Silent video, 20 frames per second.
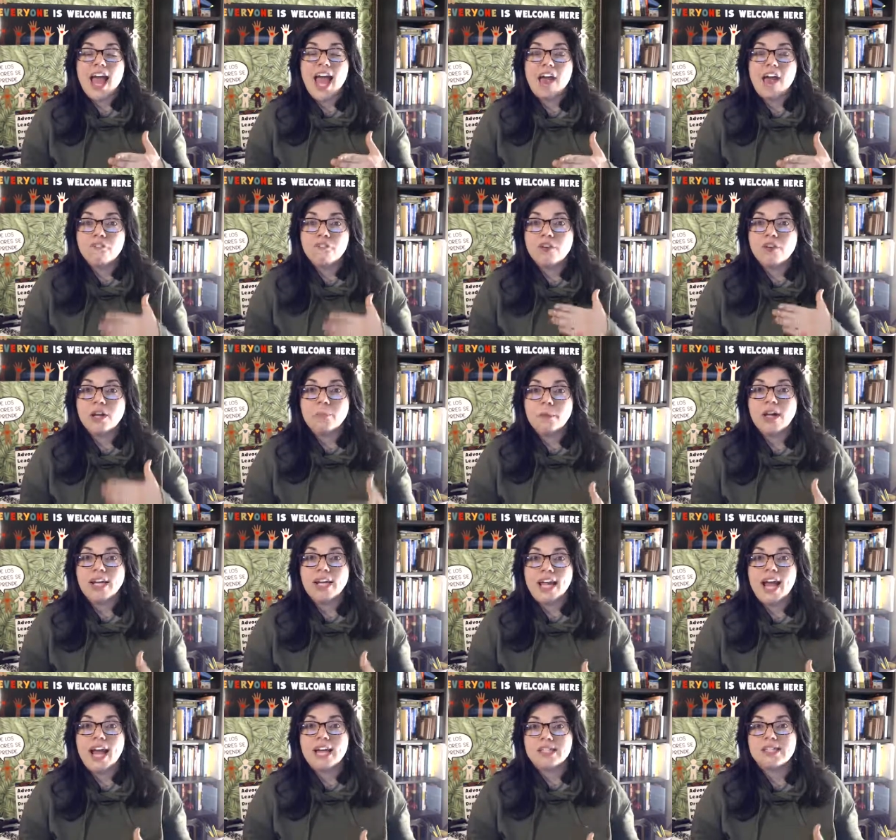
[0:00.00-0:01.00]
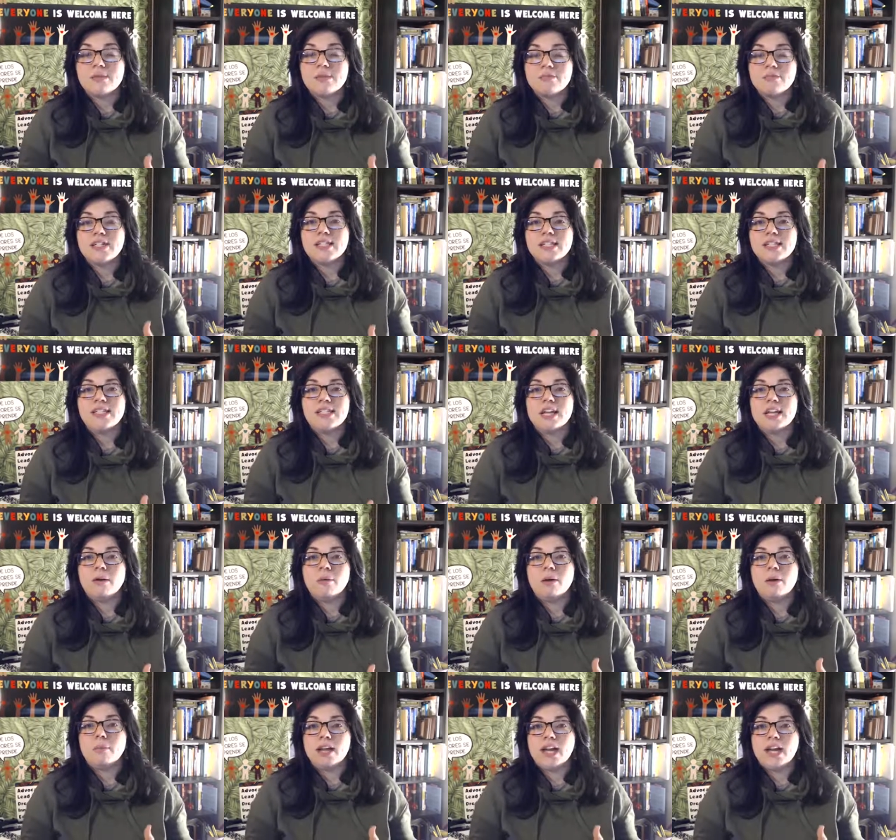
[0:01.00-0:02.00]
everybody had something to say
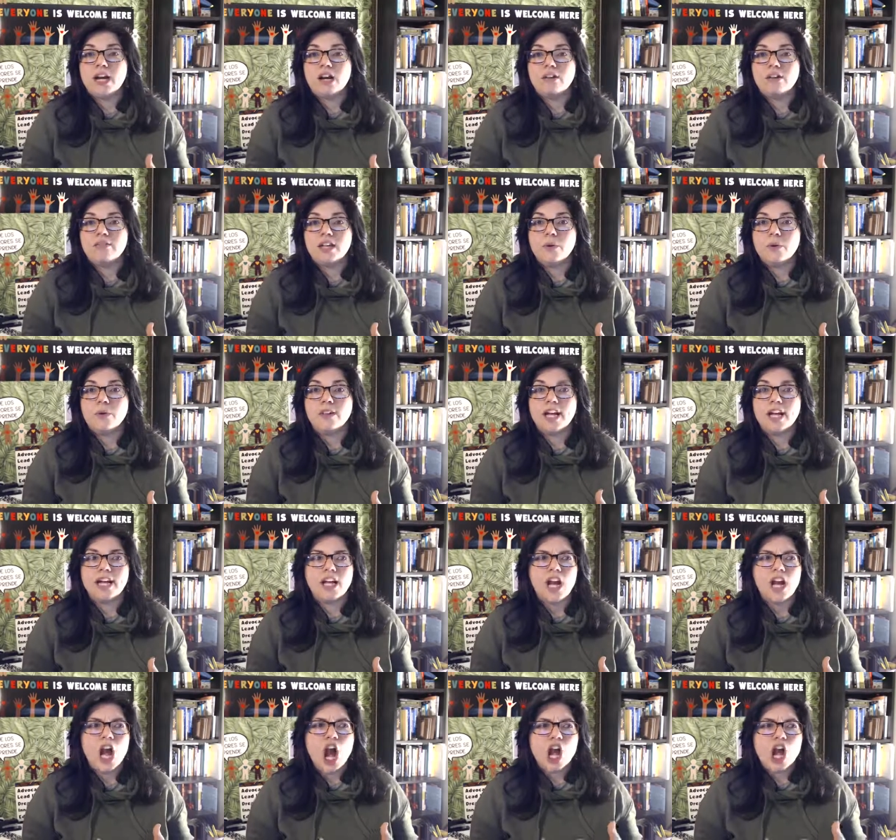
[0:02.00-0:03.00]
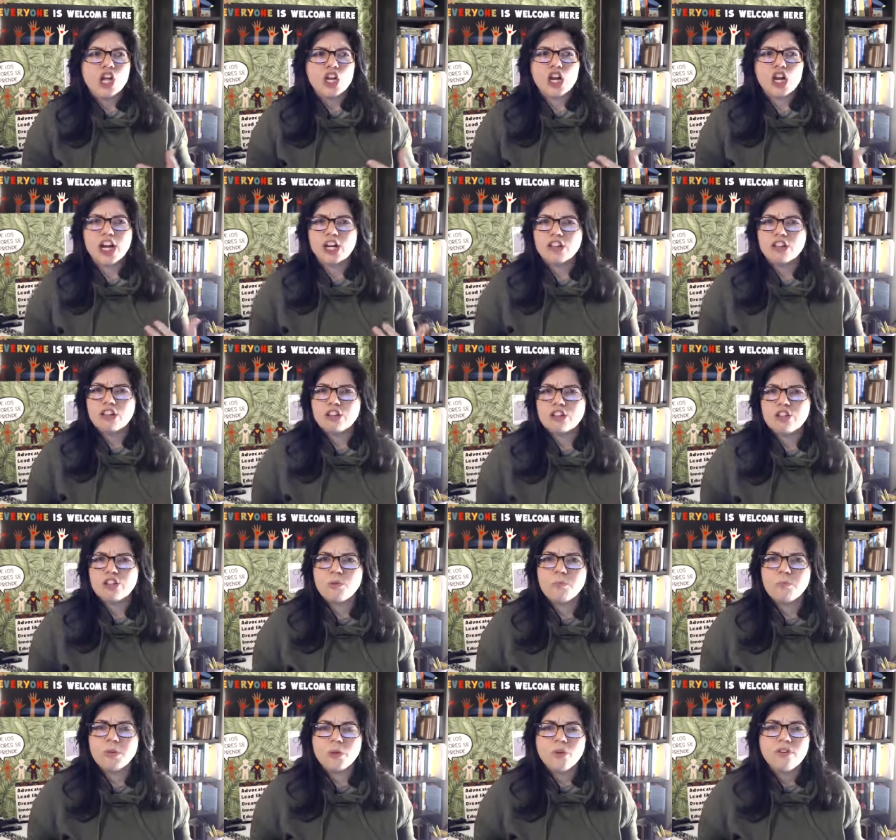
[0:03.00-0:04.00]
about my hair. They were like, your hair looks
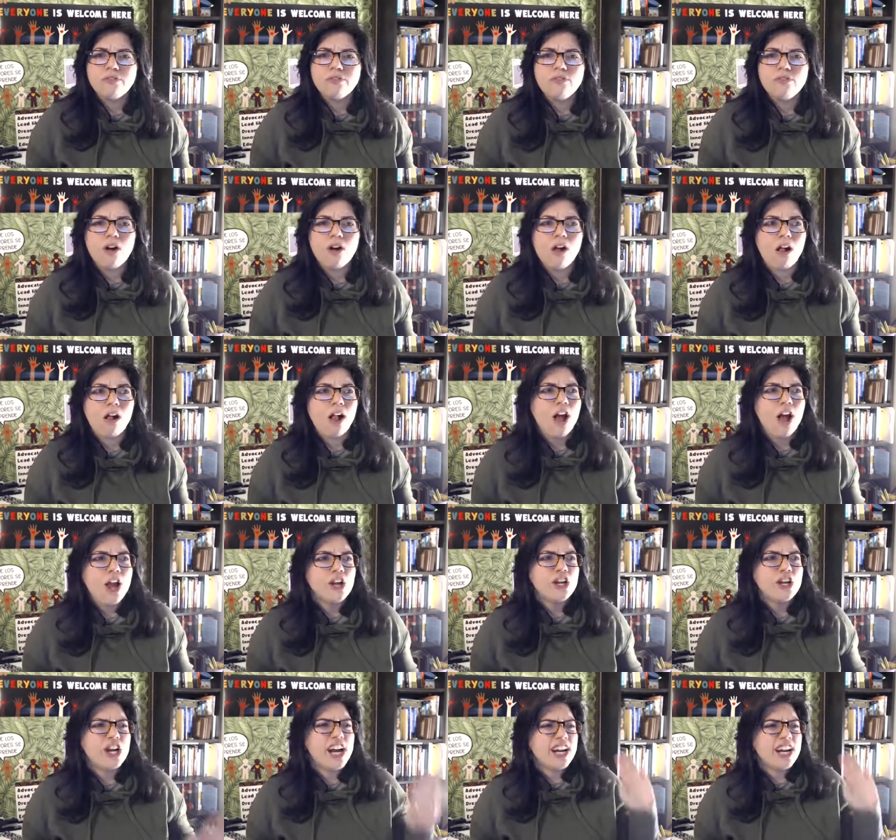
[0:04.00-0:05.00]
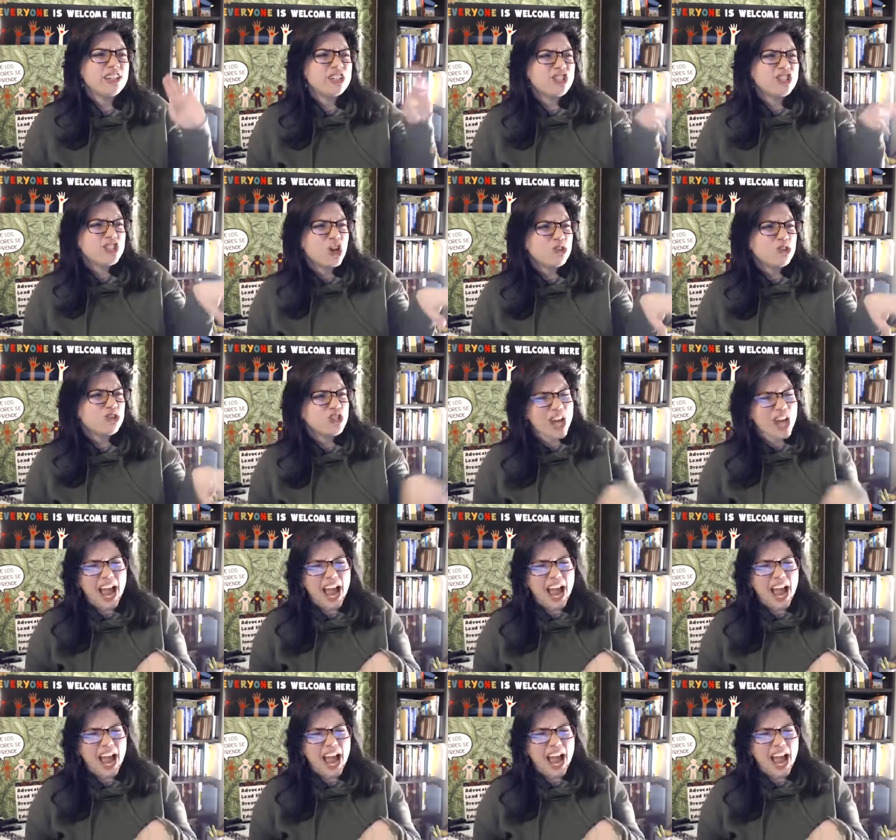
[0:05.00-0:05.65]
so beautiful. Your hair is so